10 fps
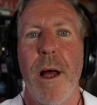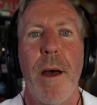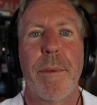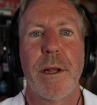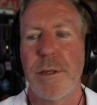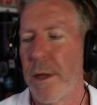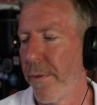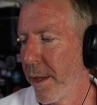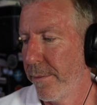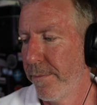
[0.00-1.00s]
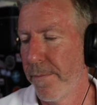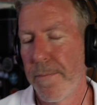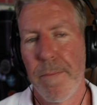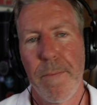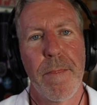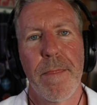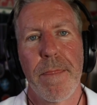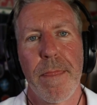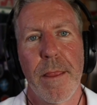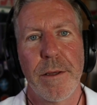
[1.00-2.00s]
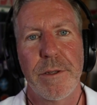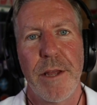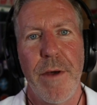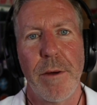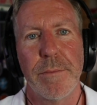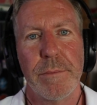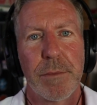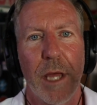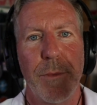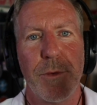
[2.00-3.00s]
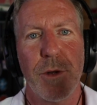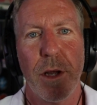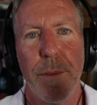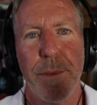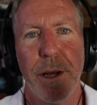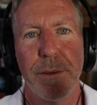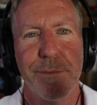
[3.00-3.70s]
But until then, Steve out. Keep drinking great beer.